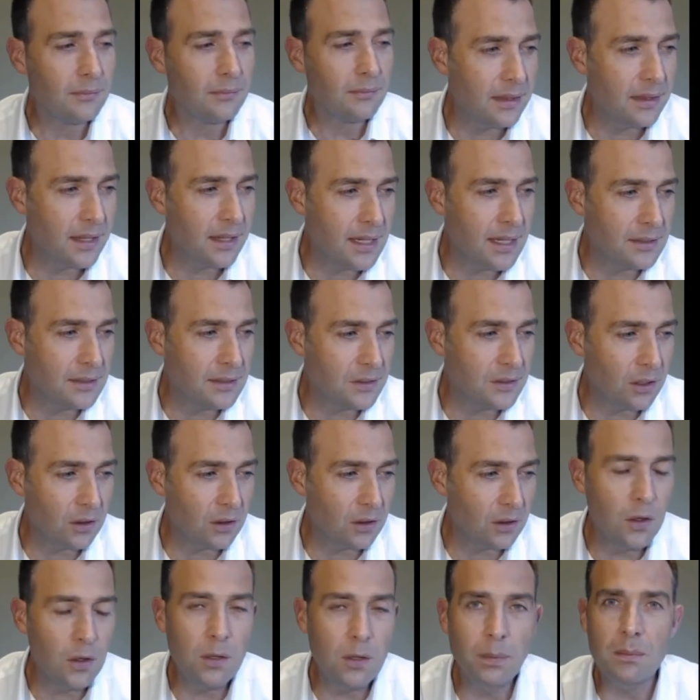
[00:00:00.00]
There's the
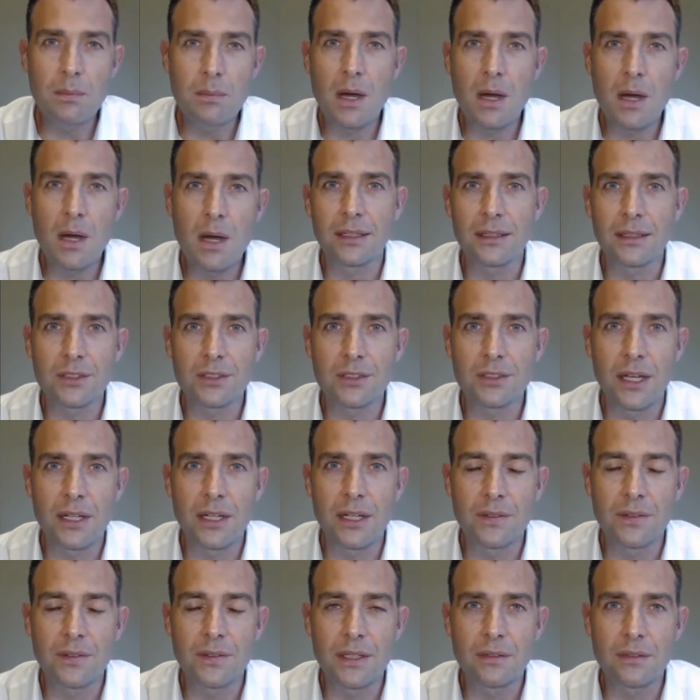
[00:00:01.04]
global market side
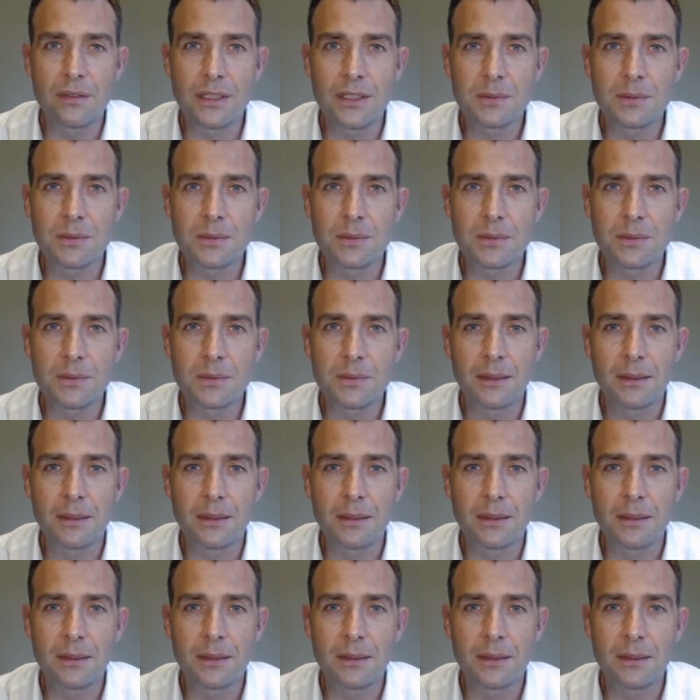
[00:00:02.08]
of the investment bank.